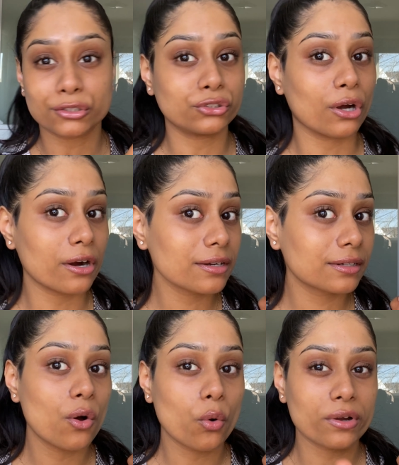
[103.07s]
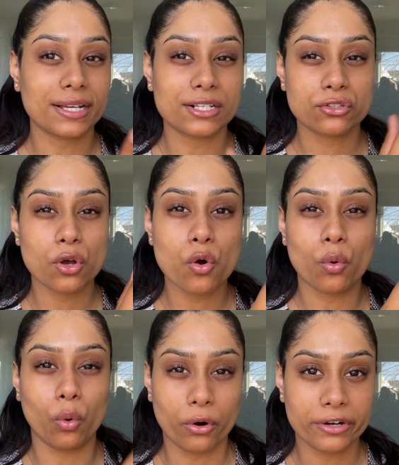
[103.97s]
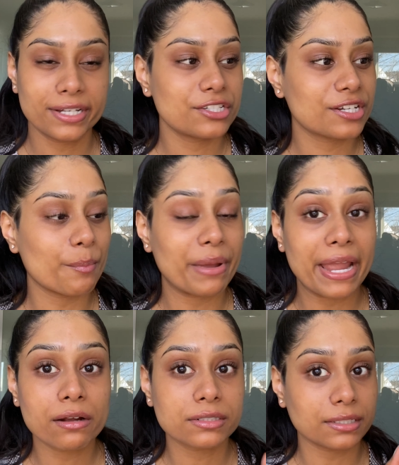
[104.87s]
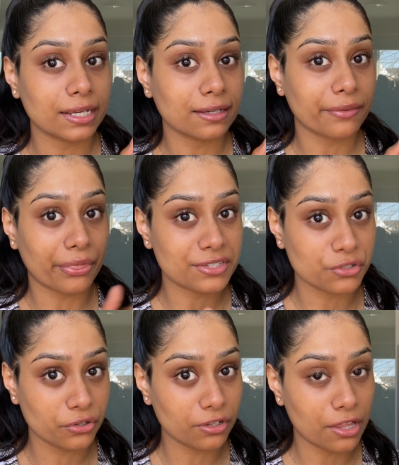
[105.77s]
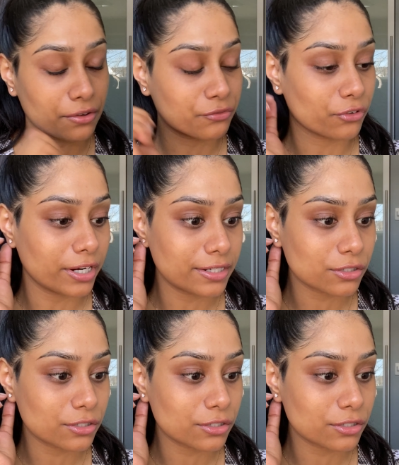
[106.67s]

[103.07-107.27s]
dark or like so orange compared to like this girl on the front.